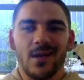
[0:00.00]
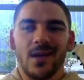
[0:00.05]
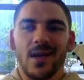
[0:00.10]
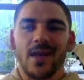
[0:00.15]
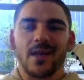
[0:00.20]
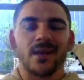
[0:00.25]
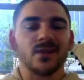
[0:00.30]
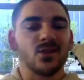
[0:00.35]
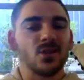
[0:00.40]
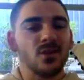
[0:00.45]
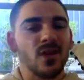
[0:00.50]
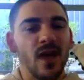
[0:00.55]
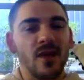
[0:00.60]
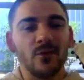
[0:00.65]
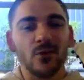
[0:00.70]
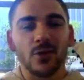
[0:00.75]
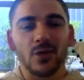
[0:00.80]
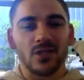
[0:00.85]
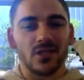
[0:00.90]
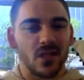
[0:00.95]
and I don't have a
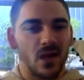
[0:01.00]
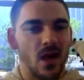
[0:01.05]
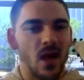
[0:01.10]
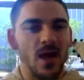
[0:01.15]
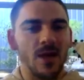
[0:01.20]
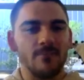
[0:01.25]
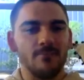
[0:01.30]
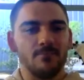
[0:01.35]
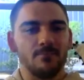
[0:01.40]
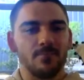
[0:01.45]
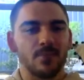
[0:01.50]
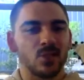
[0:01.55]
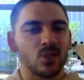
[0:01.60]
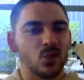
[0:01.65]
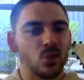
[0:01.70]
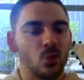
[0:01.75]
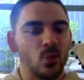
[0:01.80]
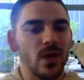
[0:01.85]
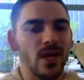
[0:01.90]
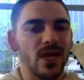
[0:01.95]
lot of time
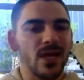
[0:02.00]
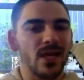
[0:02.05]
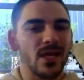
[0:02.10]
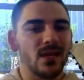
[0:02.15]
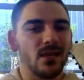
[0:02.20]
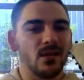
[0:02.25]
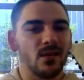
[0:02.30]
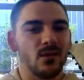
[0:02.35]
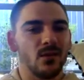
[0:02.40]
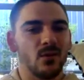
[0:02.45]
between